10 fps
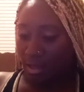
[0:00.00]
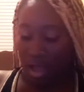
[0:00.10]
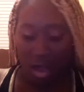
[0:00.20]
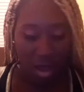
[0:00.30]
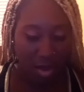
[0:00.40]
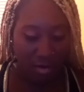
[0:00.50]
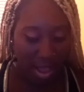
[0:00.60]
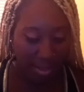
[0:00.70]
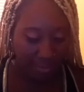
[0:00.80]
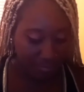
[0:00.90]
All
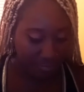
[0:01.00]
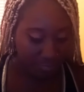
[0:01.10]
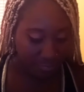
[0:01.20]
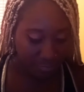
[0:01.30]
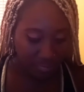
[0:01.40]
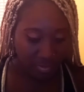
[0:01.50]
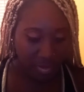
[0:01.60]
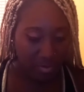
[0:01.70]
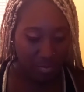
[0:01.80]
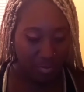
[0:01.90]
right.
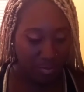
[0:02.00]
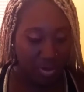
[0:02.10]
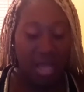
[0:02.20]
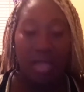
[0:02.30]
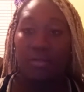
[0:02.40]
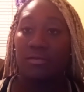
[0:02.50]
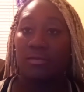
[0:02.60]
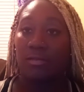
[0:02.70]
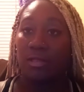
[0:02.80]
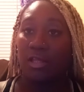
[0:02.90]
But
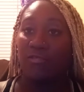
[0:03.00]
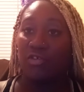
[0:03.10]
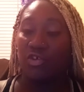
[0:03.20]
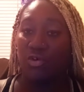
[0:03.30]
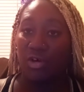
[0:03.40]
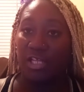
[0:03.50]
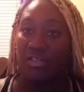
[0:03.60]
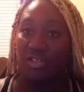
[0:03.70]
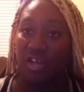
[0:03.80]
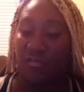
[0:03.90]
if you're doing
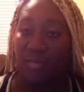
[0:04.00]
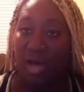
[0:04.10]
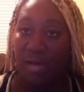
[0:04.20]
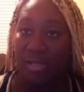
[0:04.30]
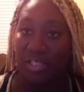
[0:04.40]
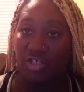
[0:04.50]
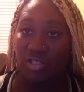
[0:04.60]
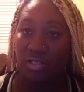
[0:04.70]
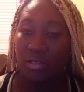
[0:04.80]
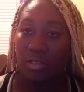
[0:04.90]
it
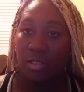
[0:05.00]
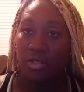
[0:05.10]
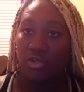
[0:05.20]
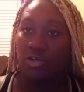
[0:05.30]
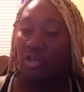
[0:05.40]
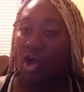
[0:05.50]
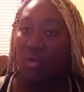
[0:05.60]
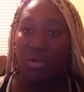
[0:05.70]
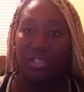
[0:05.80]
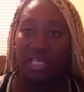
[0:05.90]
self-published, you can
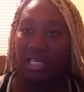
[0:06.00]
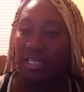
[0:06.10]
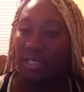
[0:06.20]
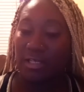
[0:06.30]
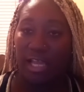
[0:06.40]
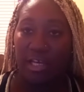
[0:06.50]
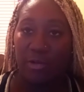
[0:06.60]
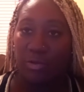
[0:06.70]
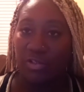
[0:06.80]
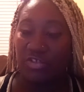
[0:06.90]
always get it
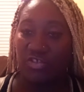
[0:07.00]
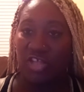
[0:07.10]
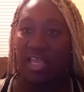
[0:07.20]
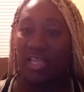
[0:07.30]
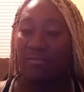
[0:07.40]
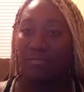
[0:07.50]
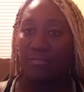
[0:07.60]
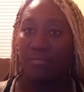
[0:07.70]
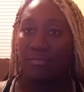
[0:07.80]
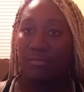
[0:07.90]
connected with the state
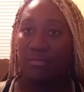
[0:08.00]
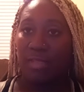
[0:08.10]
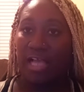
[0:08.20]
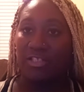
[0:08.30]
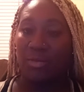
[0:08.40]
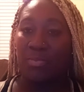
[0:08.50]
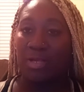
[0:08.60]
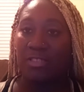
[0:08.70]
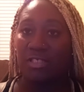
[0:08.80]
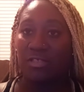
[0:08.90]
as a
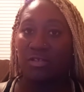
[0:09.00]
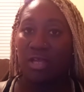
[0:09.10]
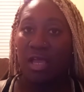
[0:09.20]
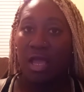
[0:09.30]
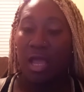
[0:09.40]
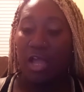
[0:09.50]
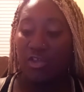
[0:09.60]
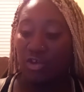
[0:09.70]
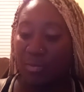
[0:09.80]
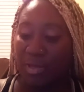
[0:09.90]
business, and
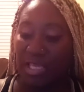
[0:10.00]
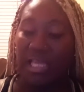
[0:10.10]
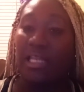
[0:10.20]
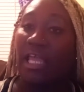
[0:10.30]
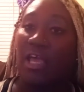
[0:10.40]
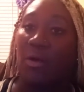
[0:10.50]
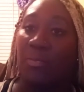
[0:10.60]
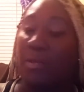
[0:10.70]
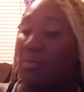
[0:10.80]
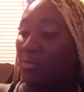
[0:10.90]
you can begin to help
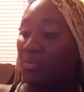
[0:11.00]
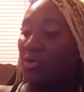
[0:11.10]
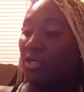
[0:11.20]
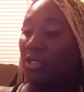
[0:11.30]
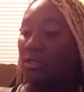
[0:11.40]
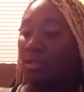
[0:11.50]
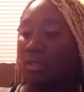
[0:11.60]
people put